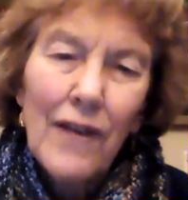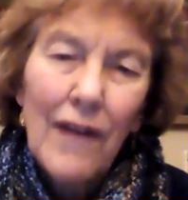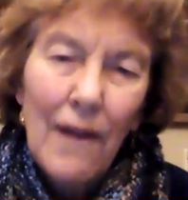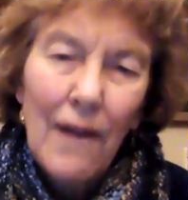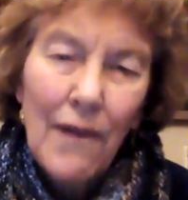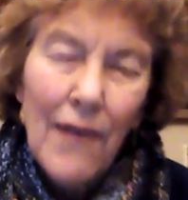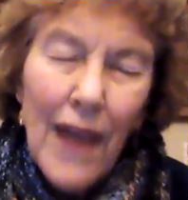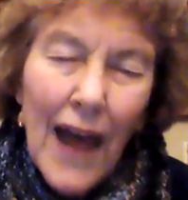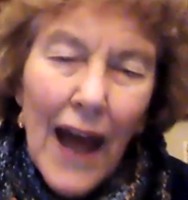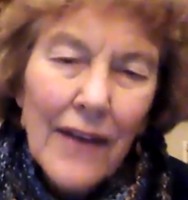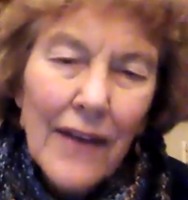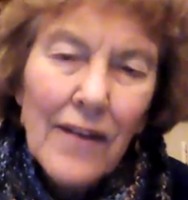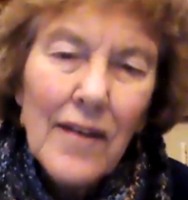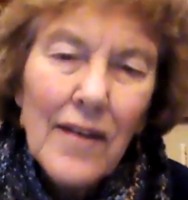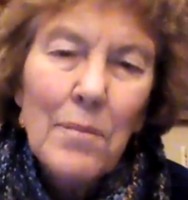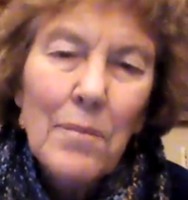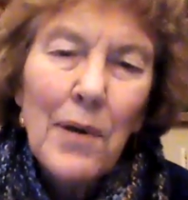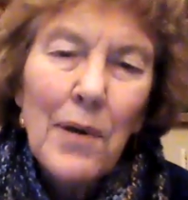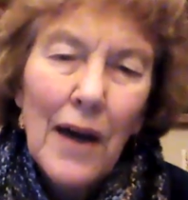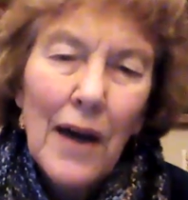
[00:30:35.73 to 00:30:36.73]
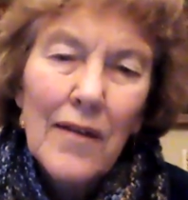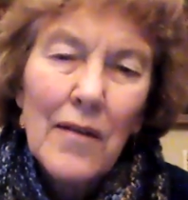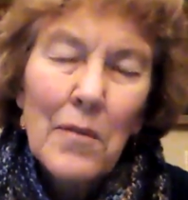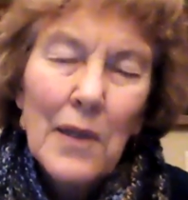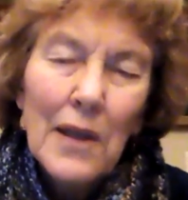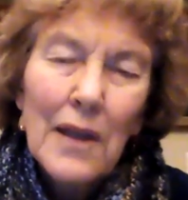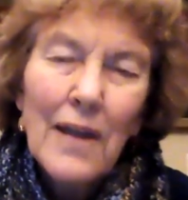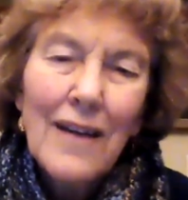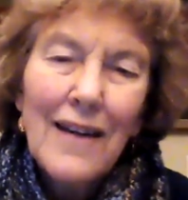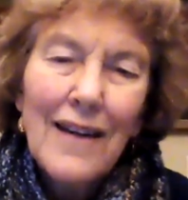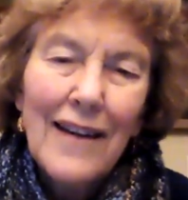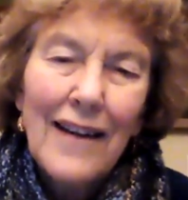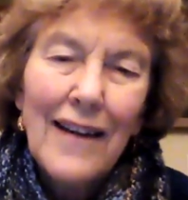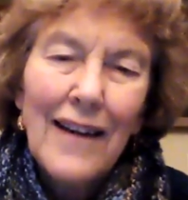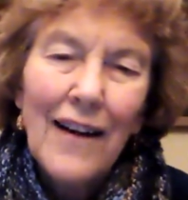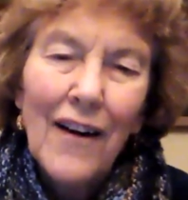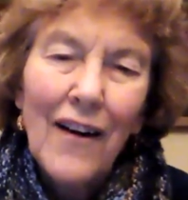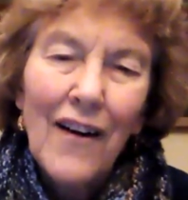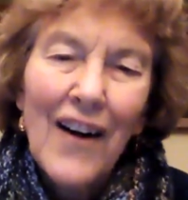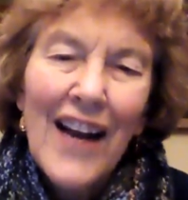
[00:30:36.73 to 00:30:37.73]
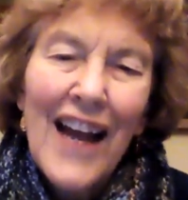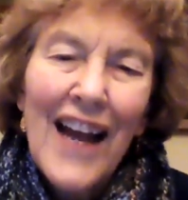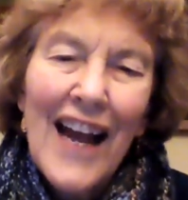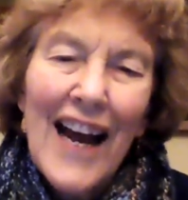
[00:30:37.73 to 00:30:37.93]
And that's the possibility here,